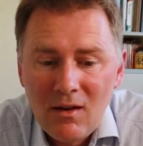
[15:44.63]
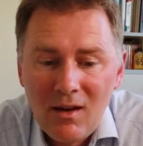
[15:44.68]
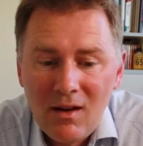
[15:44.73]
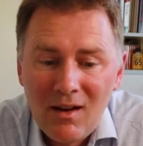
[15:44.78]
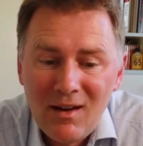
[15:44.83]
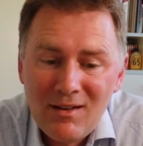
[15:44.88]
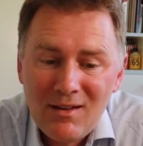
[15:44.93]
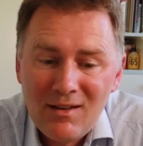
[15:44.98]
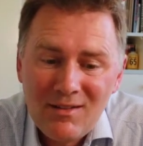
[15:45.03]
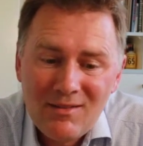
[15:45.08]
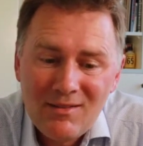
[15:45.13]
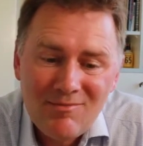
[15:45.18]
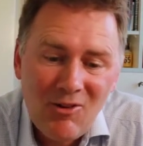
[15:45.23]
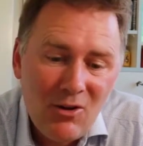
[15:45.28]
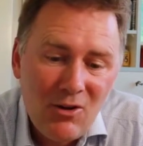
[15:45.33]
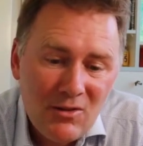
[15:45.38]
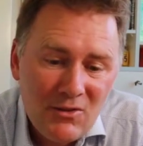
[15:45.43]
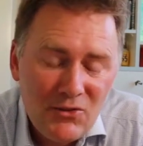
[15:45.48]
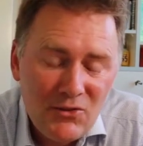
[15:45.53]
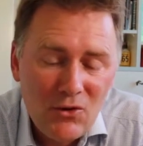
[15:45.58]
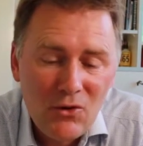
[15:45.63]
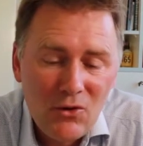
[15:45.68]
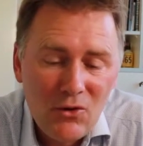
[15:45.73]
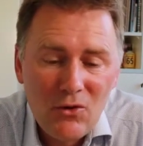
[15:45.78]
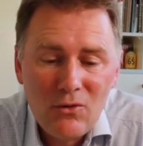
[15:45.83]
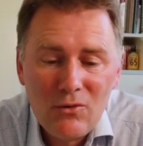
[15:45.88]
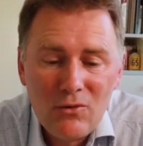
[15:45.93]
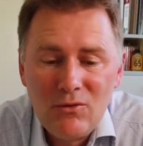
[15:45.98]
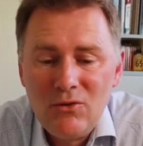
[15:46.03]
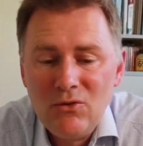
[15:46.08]
And
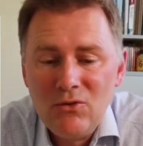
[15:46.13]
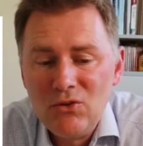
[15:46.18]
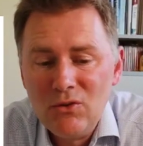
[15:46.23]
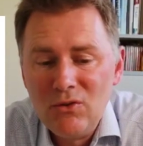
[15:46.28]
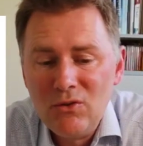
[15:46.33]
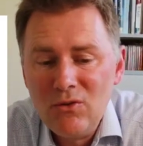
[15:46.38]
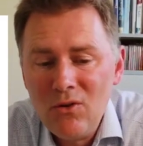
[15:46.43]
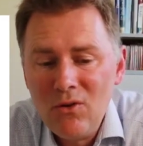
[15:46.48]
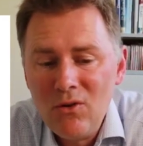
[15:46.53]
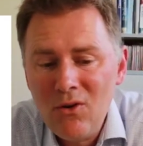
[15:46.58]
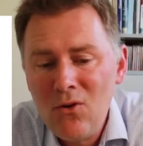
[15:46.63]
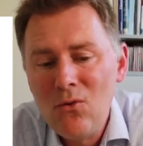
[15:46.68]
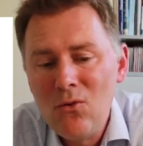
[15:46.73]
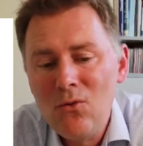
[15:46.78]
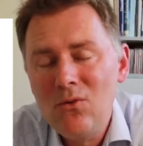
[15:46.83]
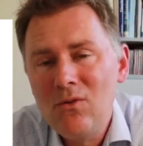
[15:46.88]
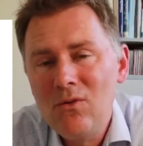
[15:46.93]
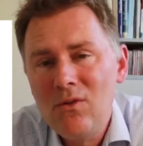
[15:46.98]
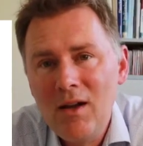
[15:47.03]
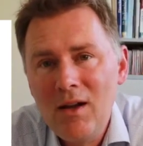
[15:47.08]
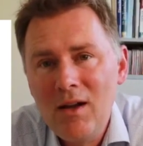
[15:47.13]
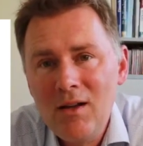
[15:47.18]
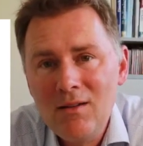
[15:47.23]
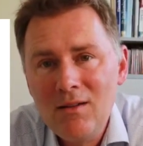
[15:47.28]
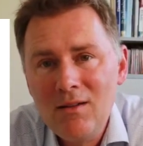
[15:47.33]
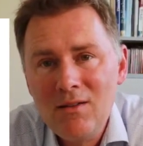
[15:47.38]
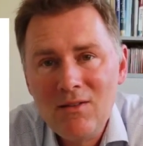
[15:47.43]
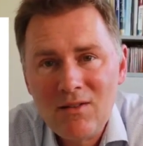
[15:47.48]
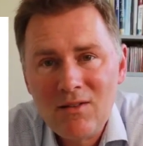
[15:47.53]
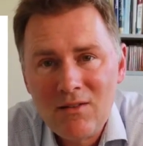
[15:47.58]
also, you should know
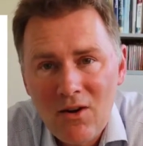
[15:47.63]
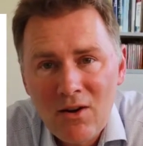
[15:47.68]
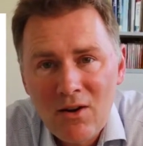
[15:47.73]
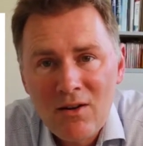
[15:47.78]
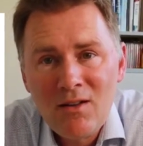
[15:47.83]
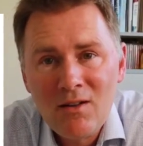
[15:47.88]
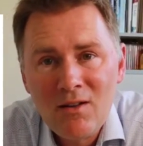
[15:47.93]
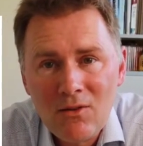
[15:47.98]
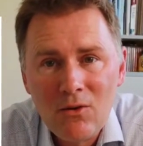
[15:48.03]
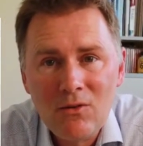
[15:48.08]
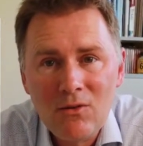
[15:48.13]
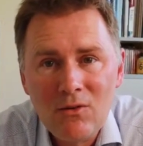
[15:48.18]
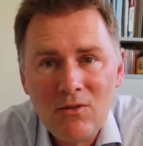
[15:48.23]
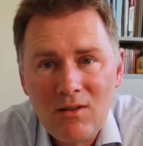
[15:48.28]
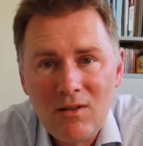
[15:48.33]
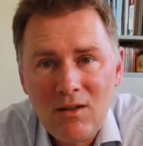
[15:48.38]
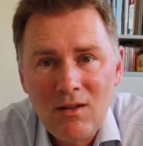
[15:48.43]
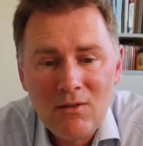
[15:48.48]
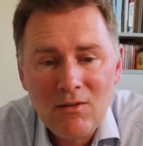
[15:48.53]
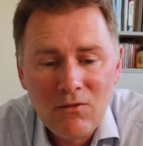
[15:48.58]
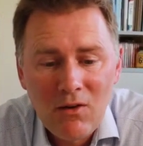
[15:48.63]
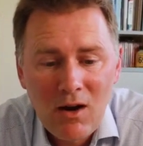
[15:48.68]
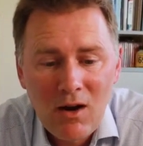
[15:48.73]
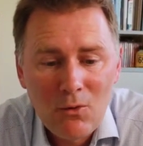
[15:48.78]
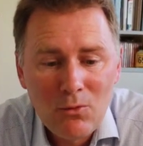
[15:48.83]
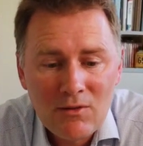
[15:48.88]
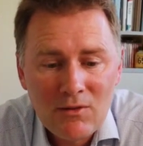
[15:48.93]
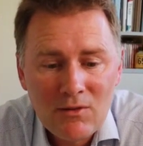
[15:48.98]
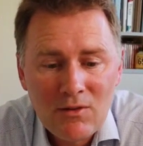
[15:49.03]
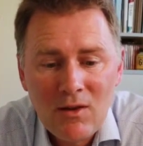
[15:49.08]
that studying those E
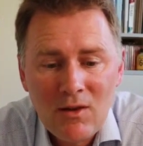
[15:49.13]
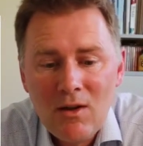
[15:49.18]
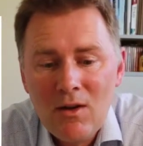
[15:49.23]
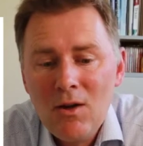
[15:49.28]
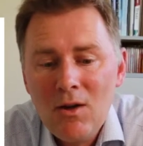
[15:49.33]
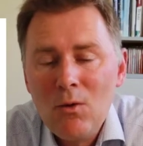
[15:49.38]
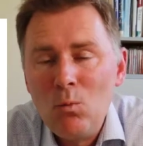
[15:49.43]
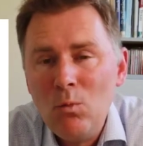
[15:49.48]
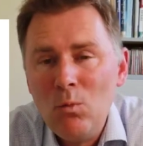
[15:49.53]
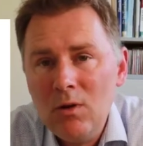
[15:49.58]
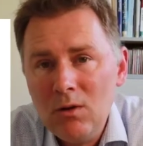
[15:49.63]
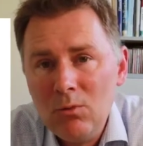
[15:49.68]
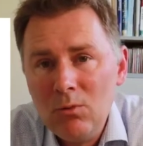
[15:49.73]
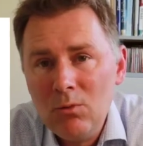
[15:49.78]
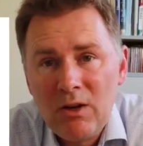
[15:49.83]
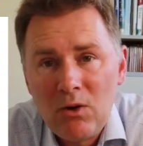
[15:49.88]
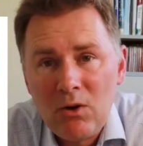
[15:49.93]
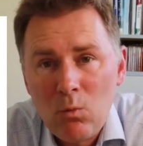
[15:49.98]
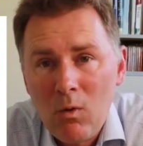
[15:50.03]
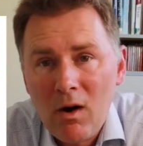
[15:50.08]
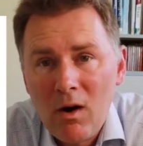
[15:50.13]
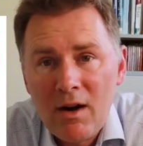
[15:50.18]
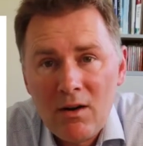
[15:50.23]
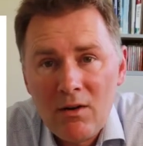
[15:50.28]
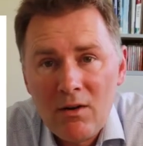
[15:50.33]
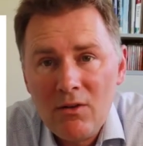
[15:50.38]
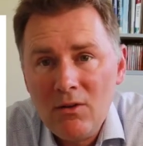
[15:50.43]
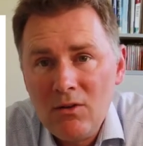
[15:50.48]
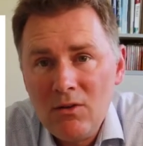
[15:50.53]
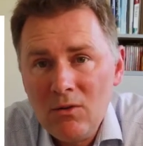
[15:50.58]
vowels will
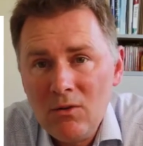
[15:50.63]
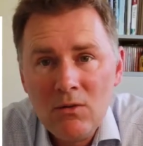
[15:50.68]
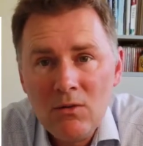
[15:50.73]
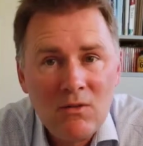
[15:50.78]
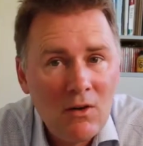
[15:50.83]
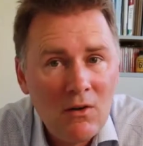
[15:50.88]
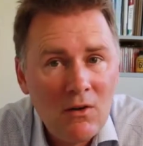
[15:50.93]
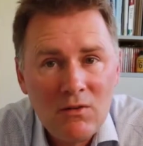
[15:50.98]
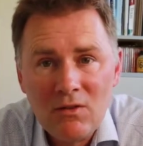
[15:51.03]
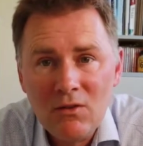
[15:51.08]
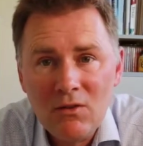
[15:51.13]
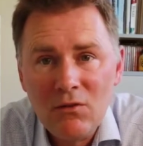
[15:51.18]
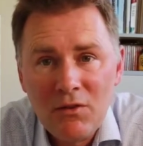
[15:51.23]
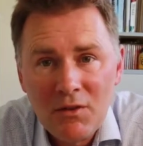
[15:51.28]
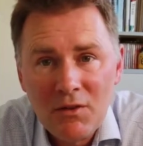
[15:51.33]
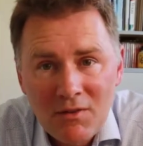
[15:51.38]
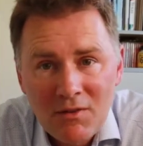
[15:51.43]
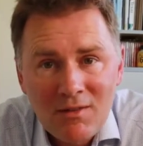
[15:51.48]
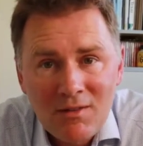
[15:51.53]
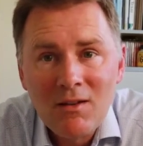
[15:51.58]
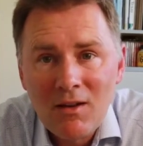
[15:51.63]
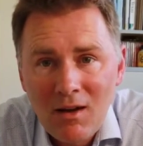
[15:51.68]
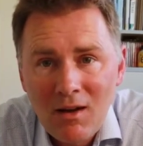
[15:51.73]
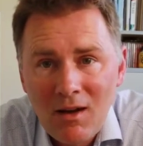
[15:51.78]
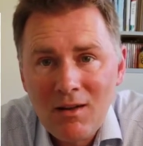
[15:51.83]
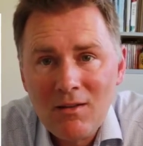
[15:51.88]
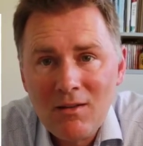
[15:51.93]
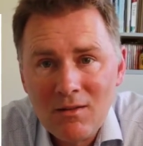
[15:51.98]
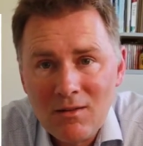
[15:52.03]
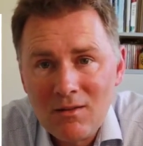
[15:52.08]
require the use of
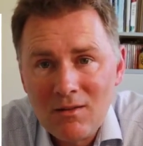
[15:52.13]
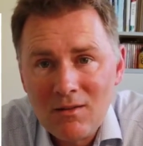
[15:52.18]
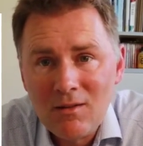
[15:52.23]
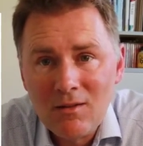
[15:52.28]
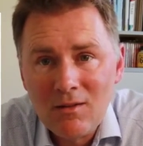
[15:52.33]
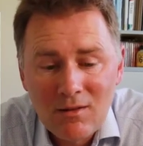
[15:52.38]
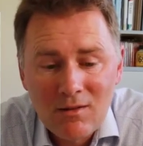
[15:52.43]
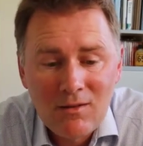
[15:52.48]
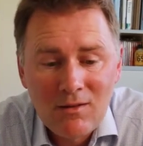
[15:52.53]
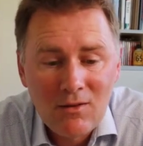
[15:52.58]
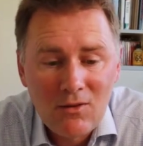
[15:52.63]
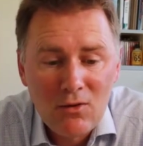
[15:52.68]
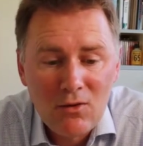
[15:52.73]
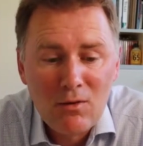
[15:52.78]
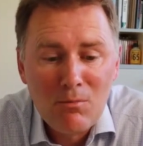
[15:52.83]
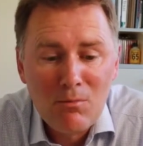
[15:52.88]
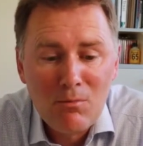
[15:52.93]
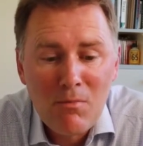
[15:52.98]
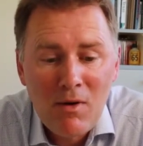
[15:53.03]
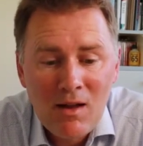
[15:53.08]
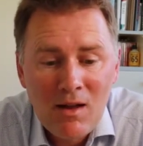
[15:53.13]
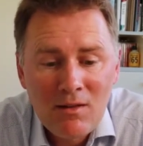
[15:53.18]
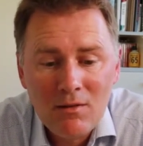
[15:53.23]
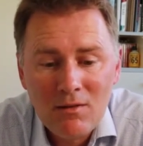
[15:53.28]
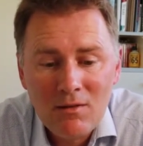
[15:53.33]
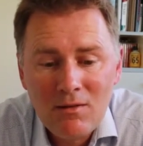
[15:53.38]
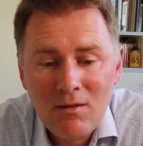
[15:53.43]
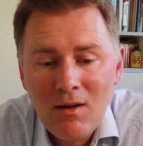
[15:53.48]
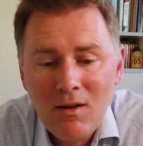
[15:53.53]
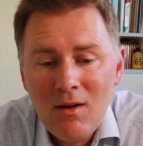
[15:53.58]
sophisticated statistical
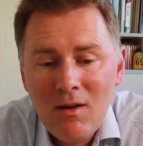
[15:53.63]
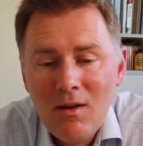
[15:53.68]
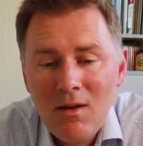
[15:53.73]
methods